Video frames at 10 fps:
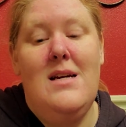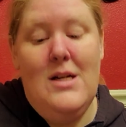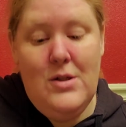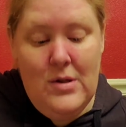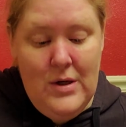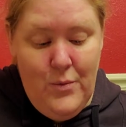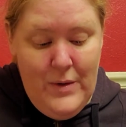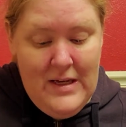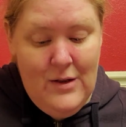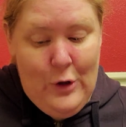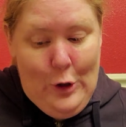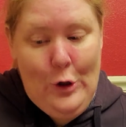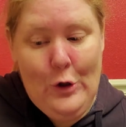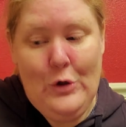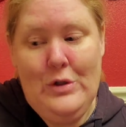so that we can
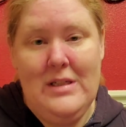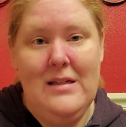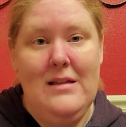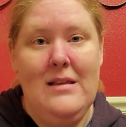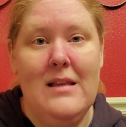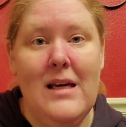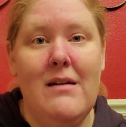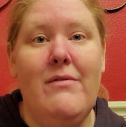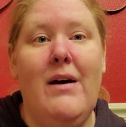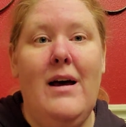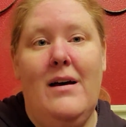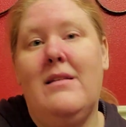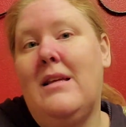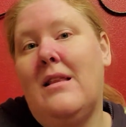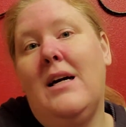learn to live a
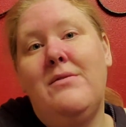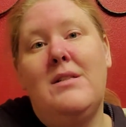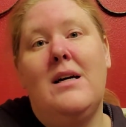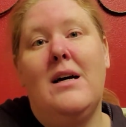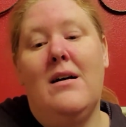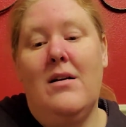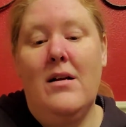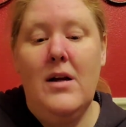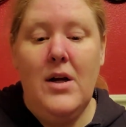healthy lifestyle